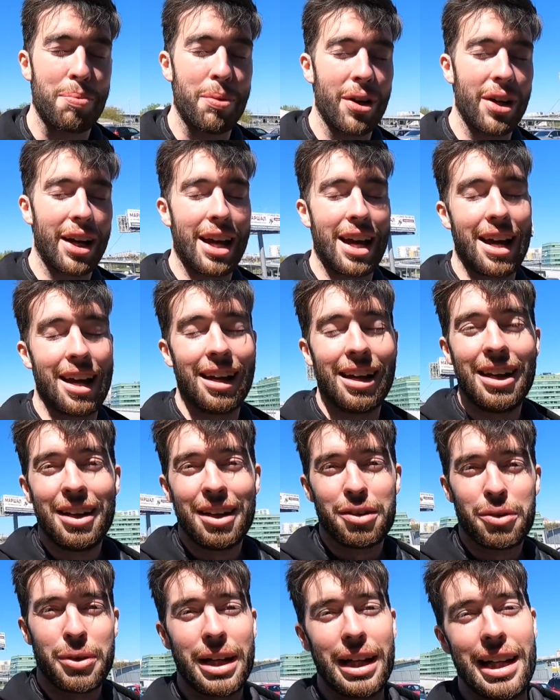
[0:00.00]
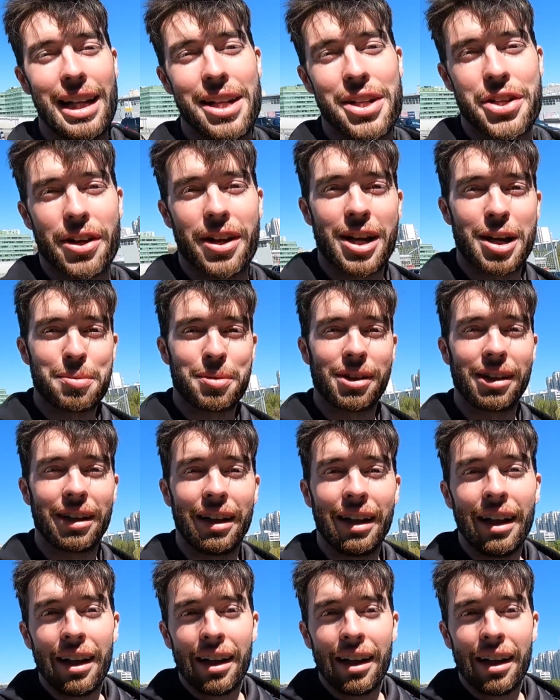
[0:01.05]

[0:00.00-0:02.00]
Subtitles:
but really enjoyable.